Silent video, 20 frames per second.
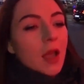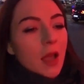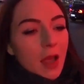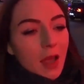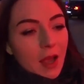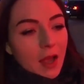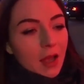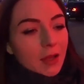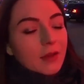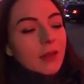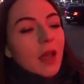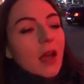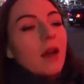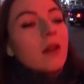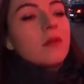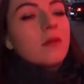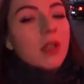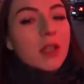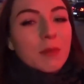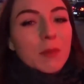and
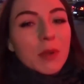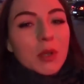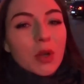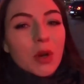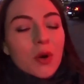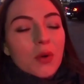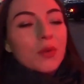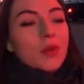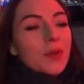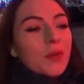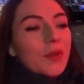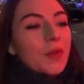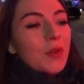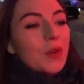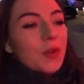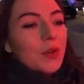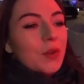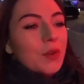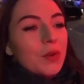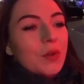yeah, let me know if
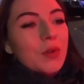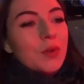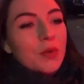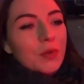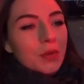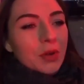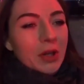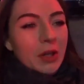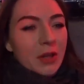you